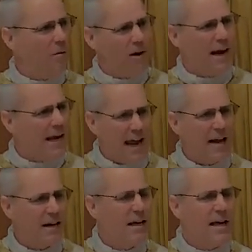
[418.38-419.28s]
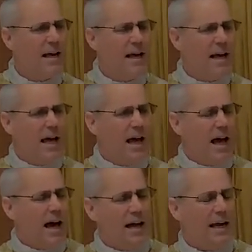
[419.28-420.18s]
well, I can't
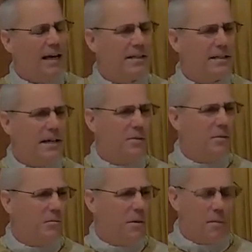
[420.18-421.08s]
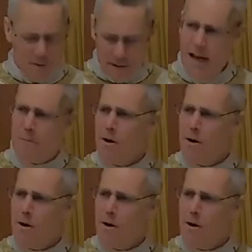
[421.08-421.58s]
remember a time where I